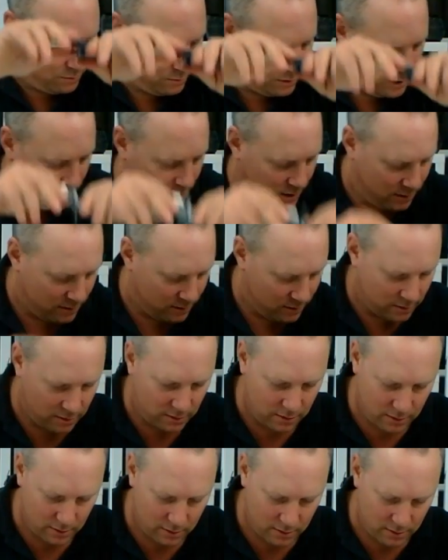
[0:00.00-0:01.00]
man,
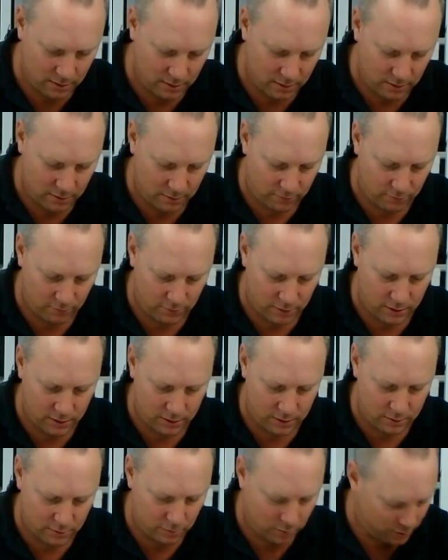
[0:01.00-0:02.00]
that really
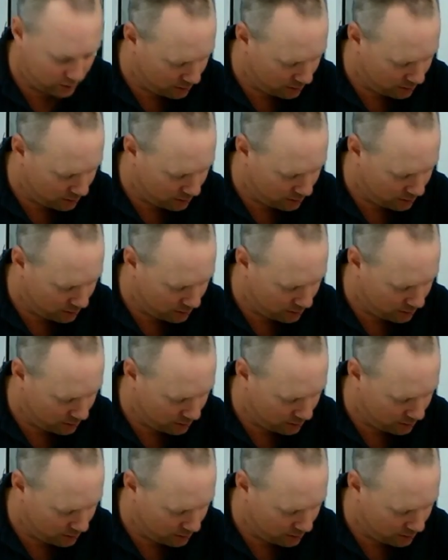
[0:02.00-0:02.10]
didn't want